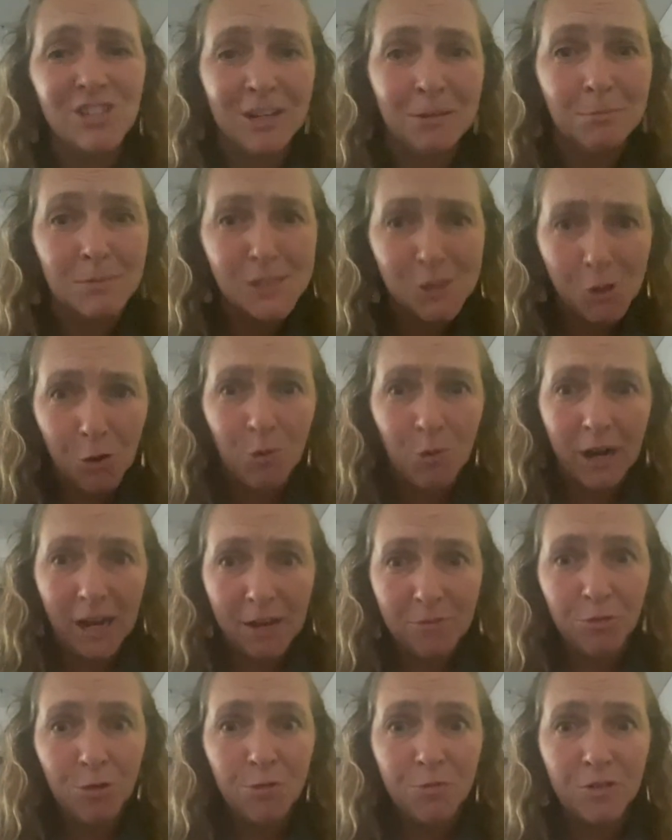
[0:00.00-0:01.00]
and I'm so
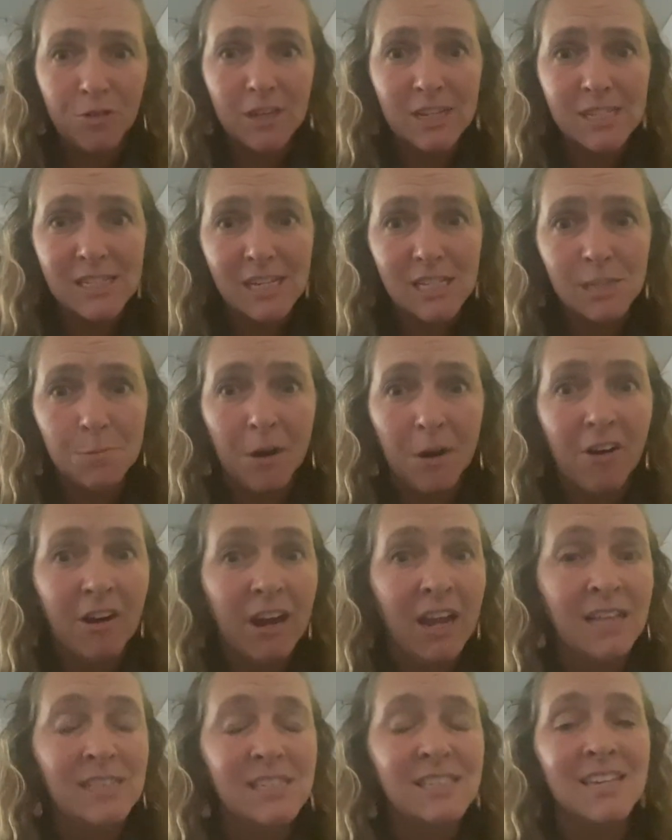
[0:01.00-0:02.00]
grateful for this
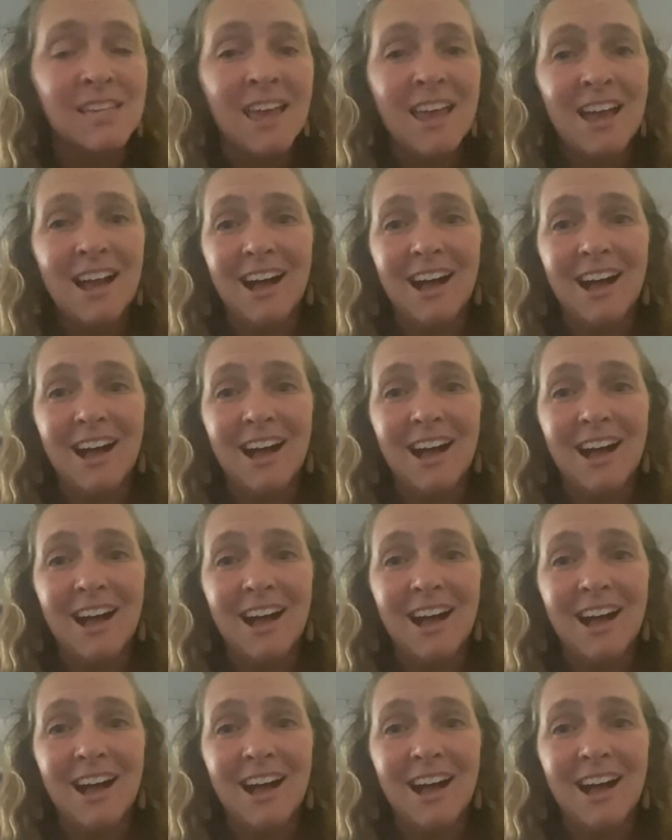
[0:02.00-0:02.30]
experience,